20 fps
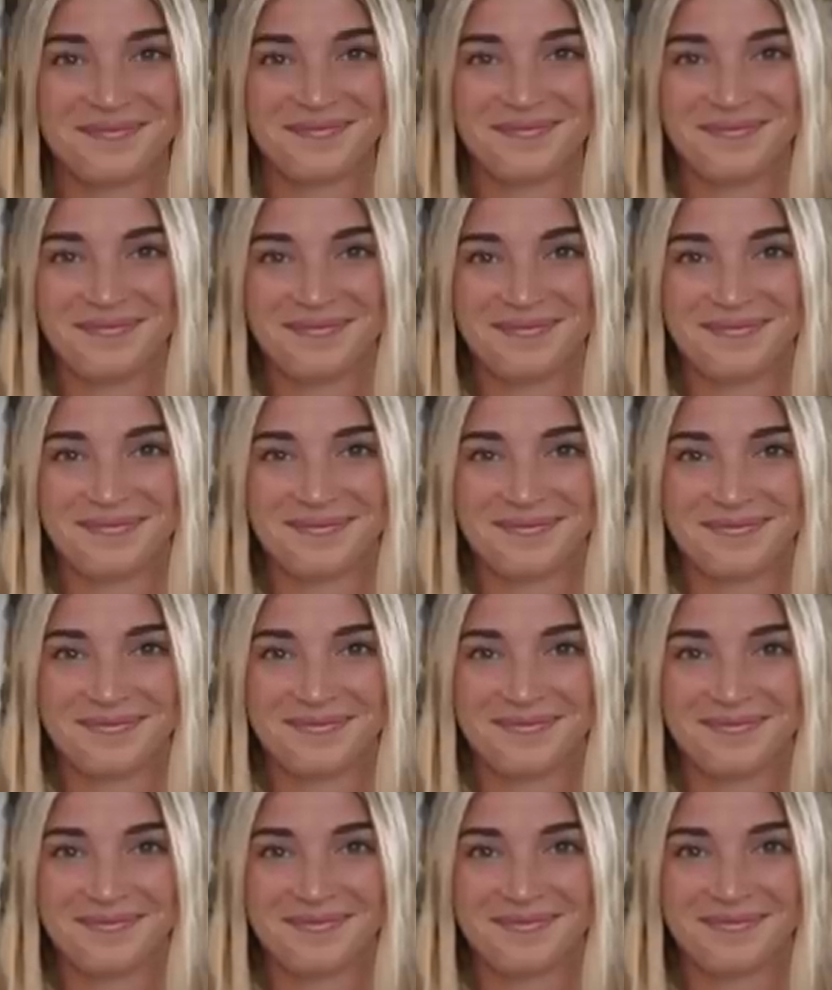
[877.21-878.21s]

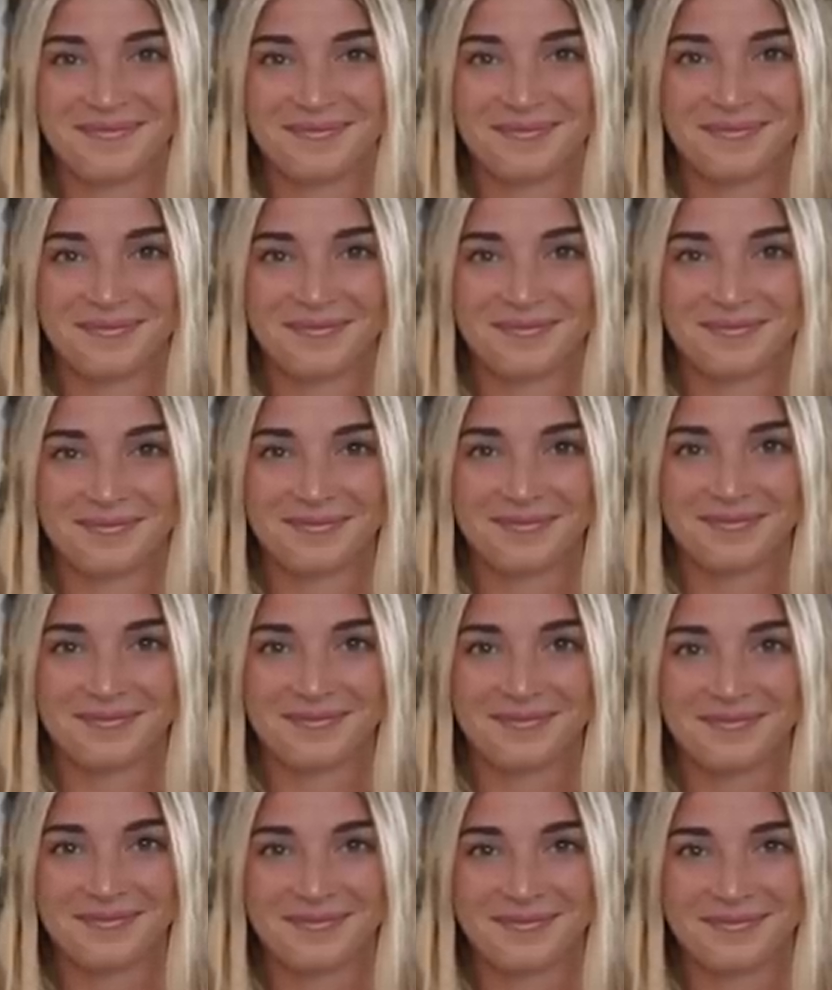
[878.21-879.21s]

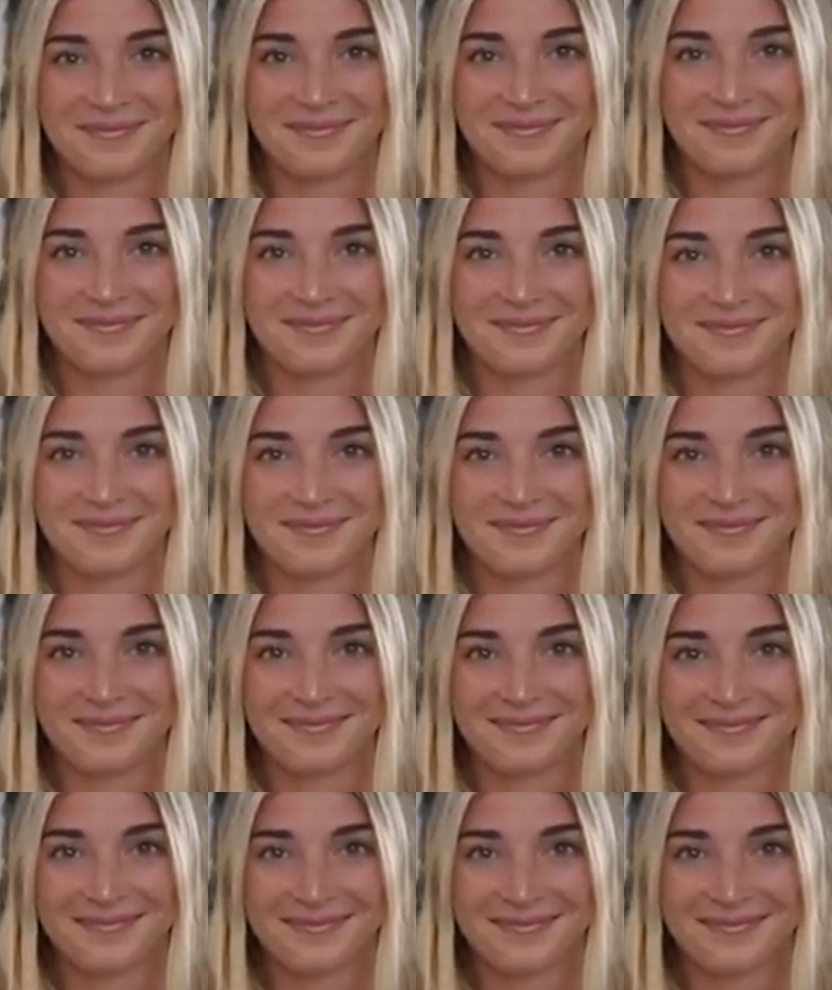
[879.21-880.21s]
(not speaking)